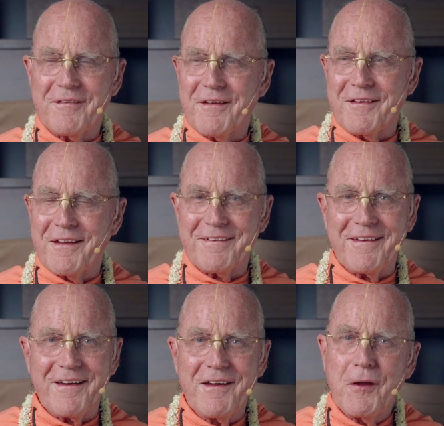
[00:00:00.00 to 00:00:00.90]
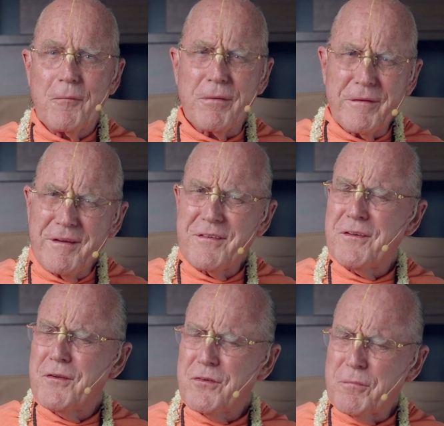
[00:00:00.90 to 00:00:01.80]
I like that. Please
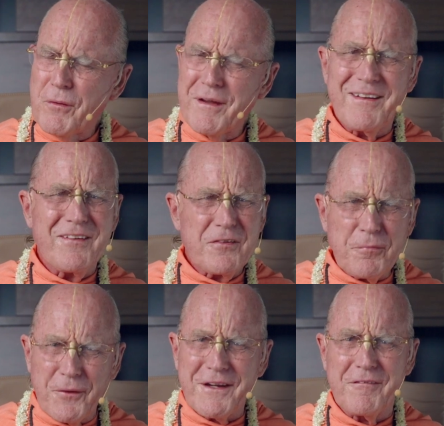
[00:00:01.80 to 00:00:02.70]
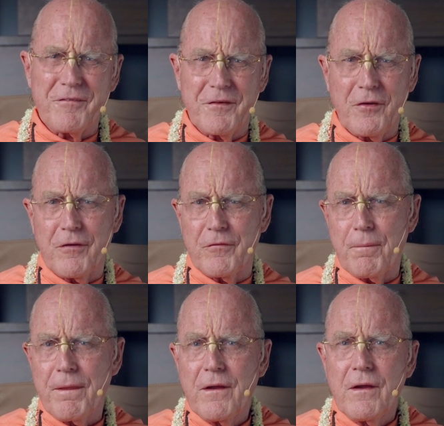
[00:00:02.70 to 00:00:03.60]
spread spring in Vrindavan
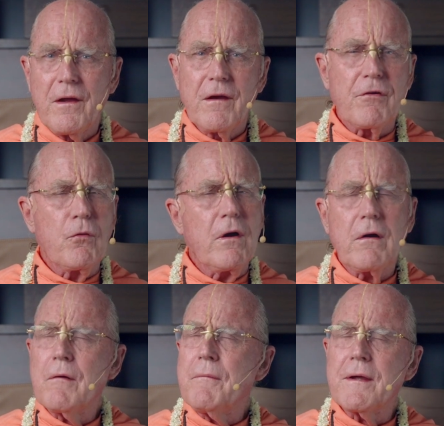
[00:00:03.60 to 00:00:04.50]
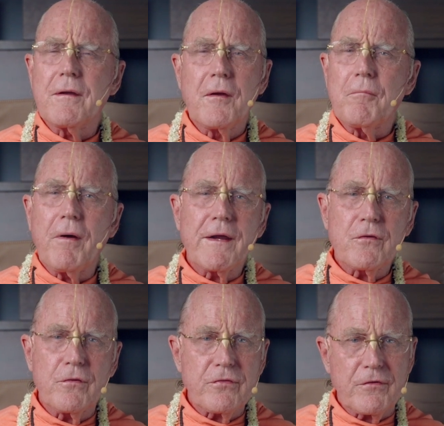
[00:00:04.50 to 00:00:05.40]
for welcoming my
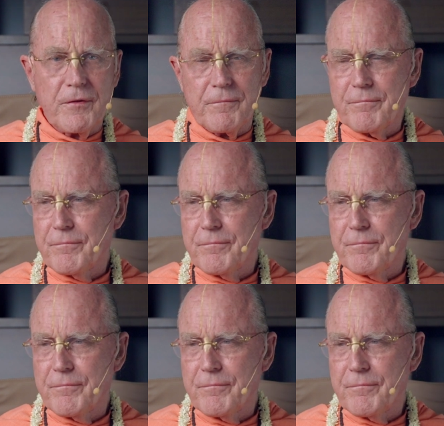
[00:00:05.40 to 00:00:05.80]
Krishna.